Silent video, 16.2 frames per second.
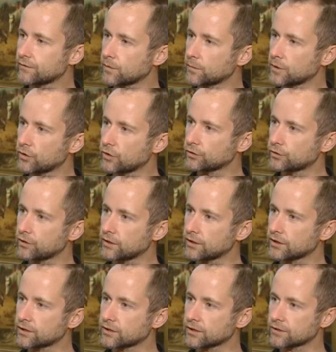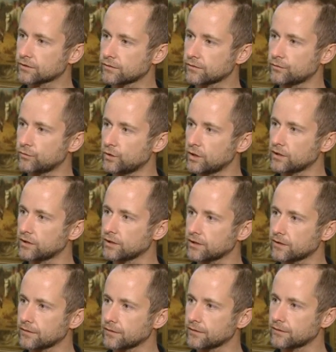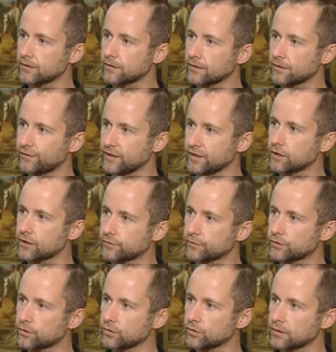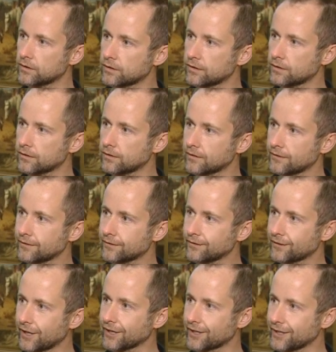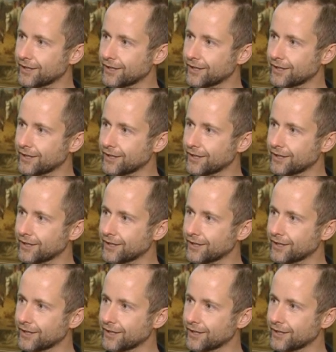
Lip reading: for me not doing it, it's just really the fear of doing that